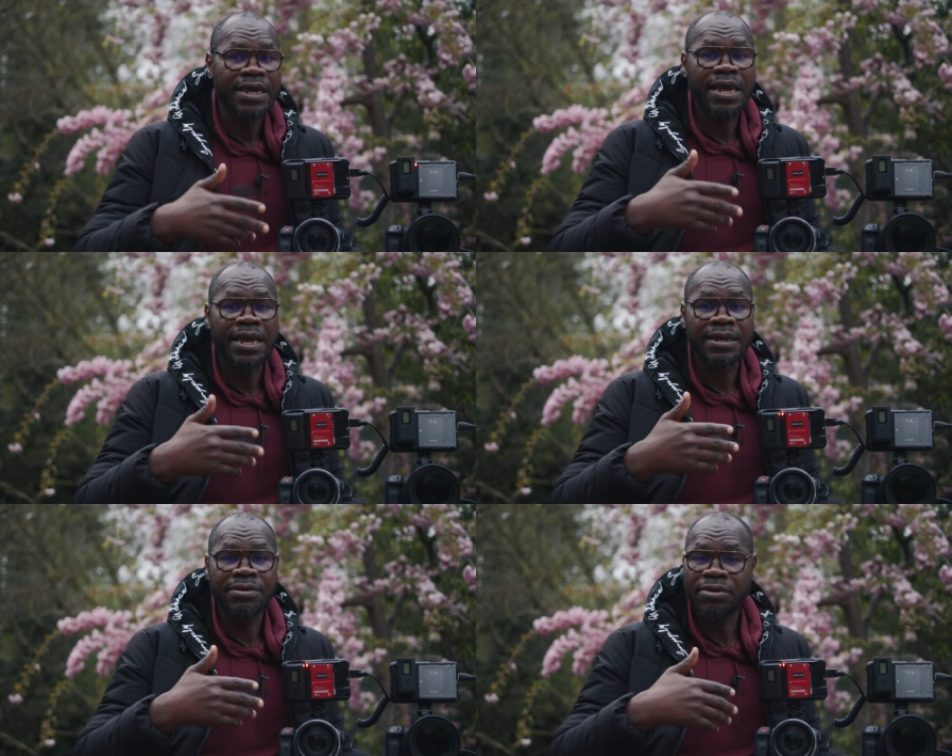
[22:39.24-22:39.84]

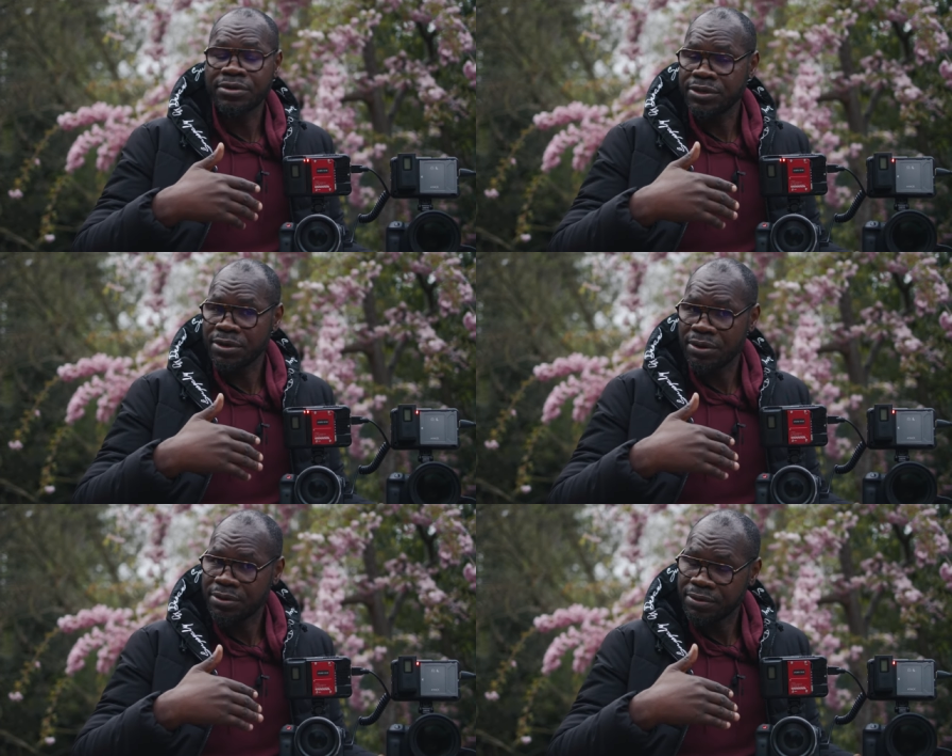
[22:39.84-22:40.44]
and
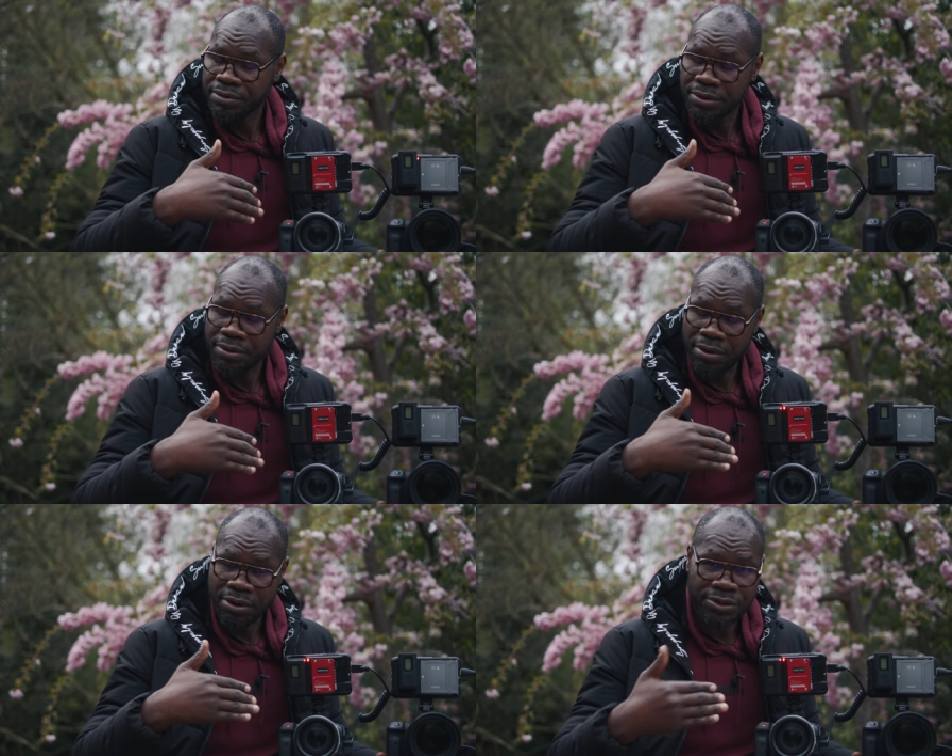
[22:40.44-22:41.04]
also
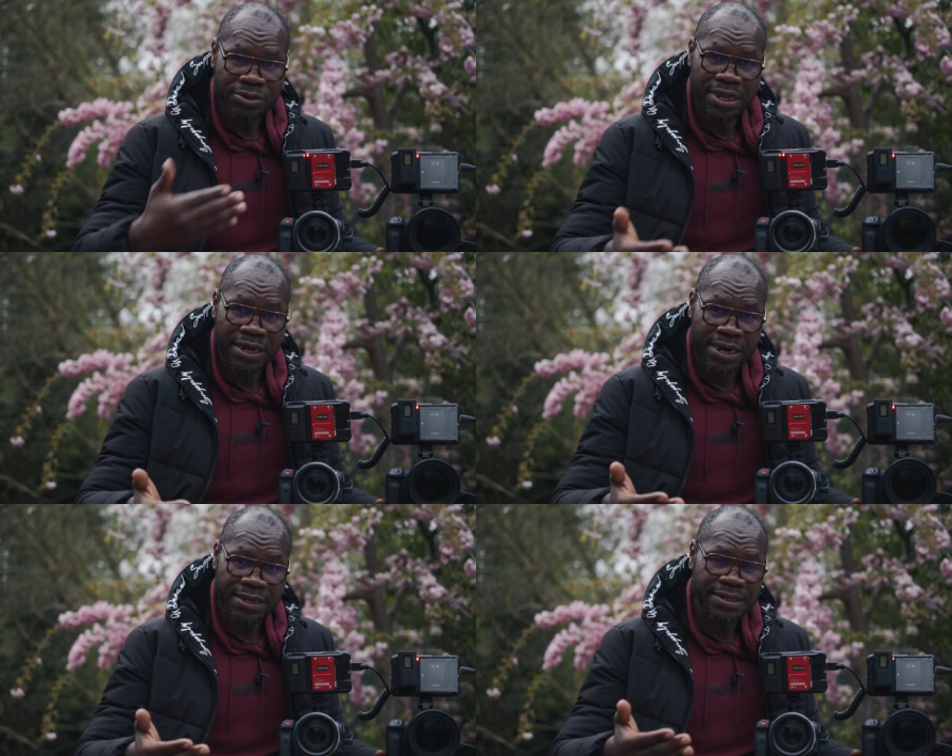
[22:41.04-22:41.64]
also the
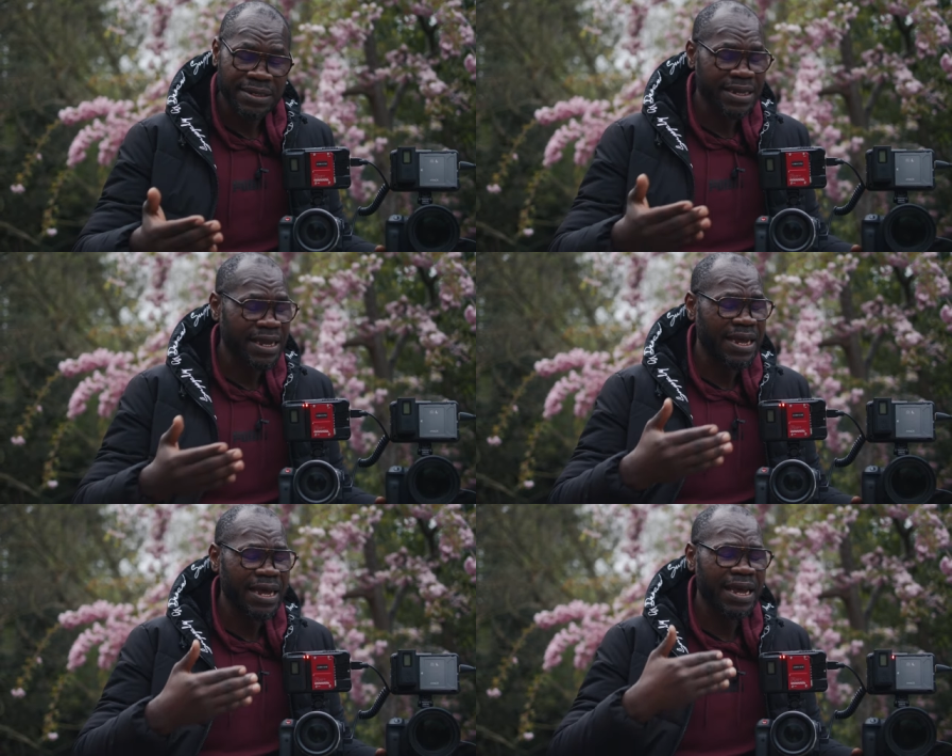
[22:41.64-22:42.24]
rest.
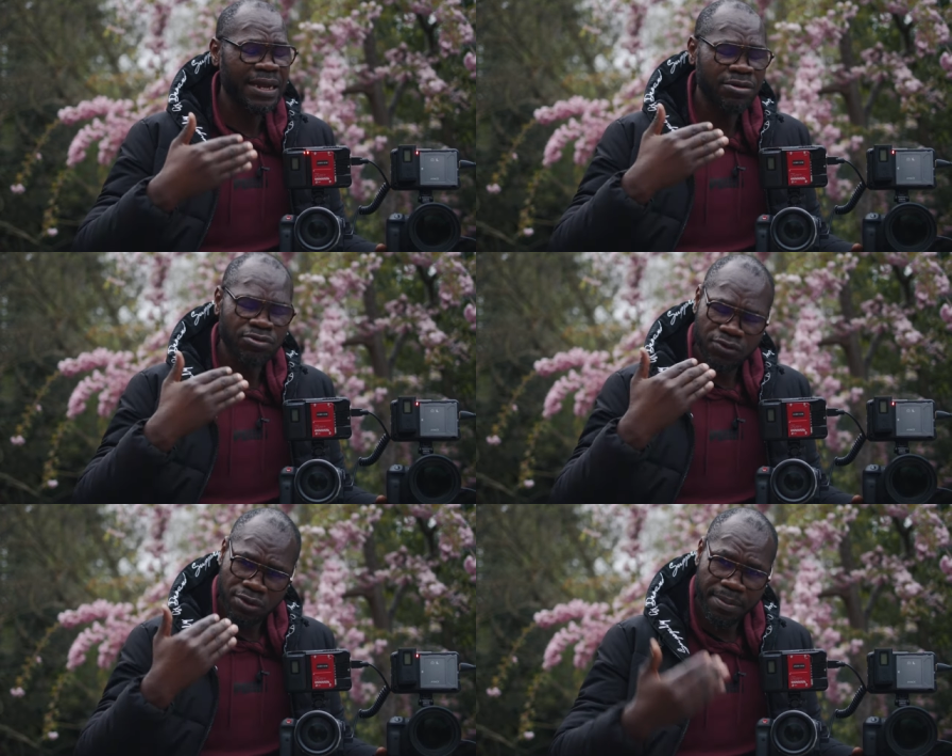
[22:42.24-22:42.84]
And
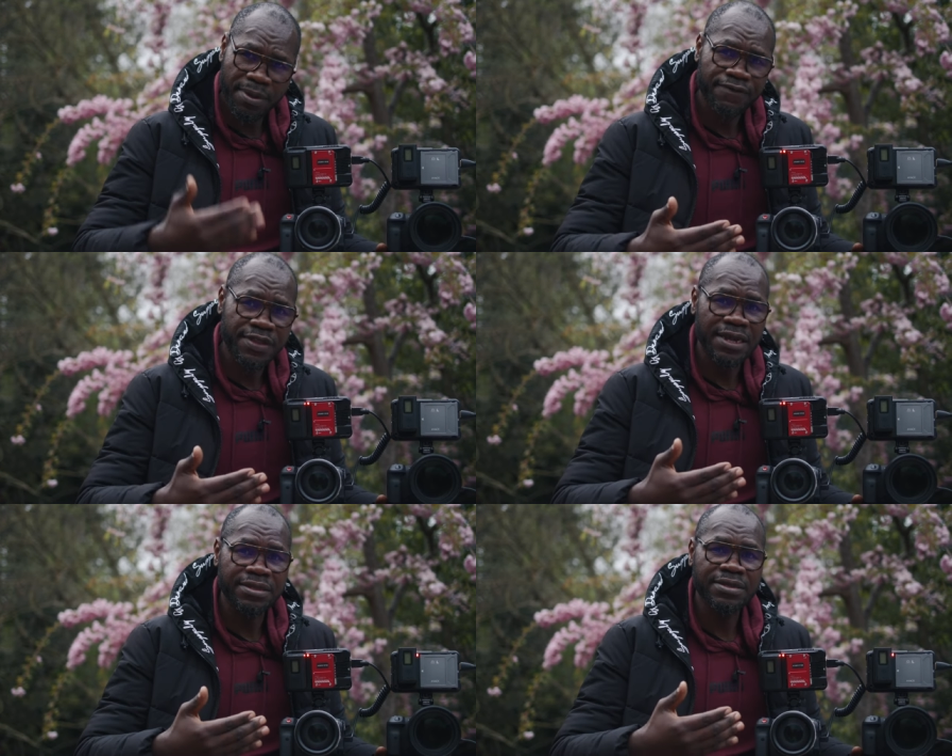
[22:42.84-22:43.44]
on top of
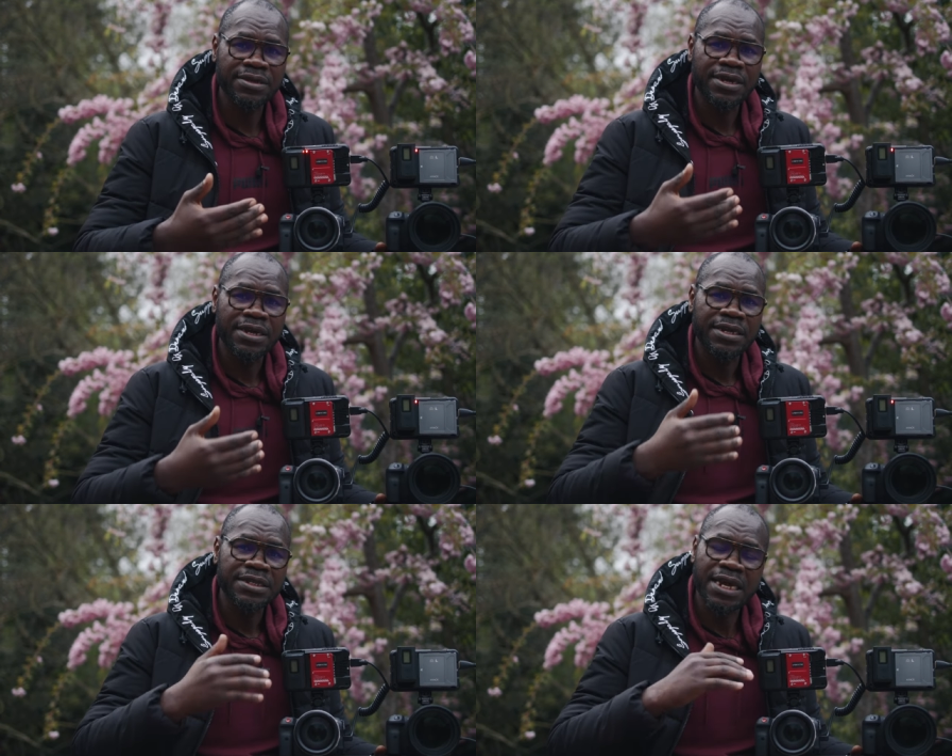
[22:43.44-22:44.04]
that,
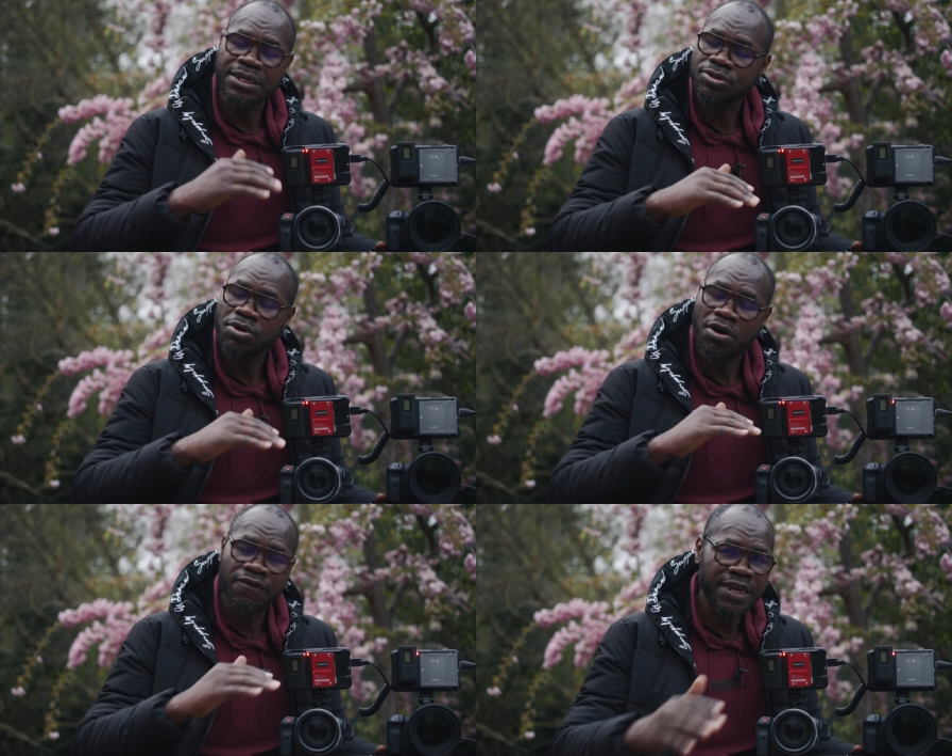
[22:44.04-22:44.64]
there's
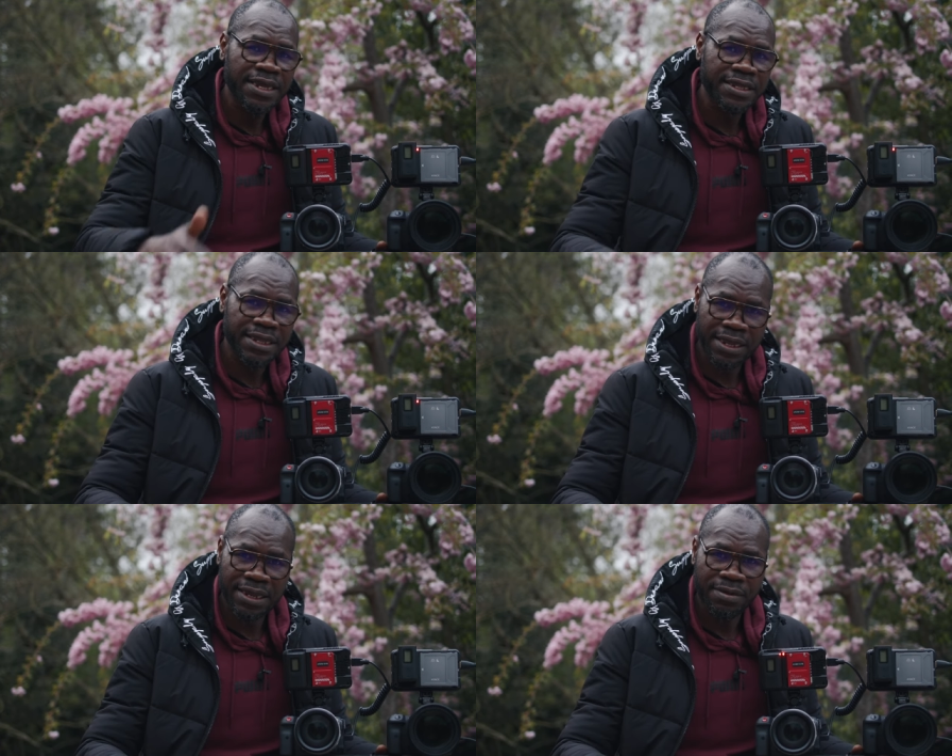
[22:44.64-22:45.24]
no
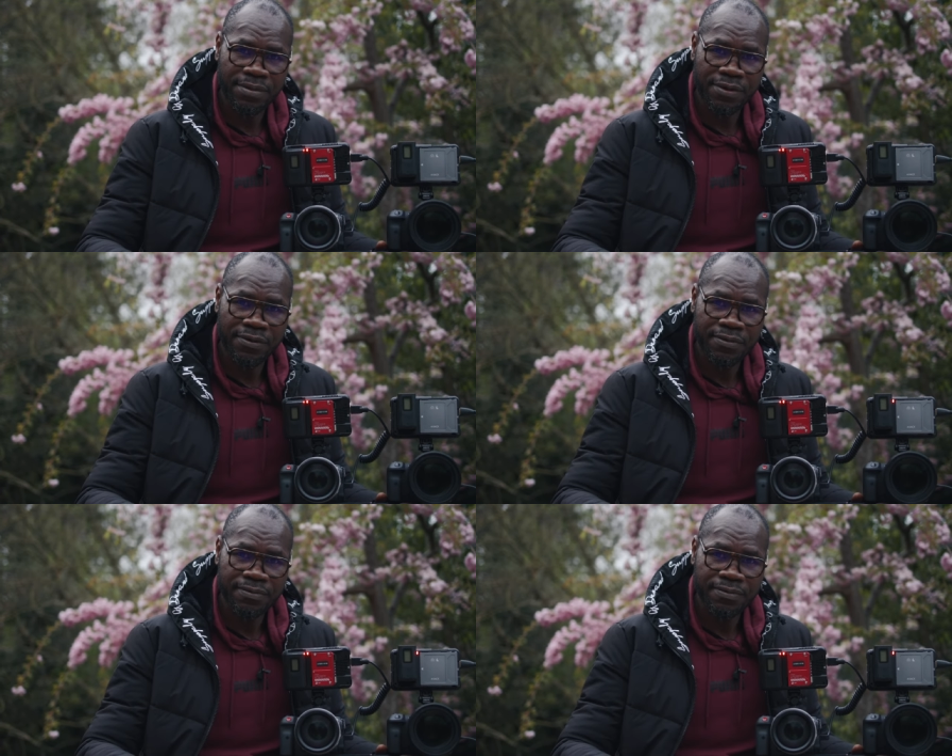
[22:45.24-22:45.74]
overheating anymore.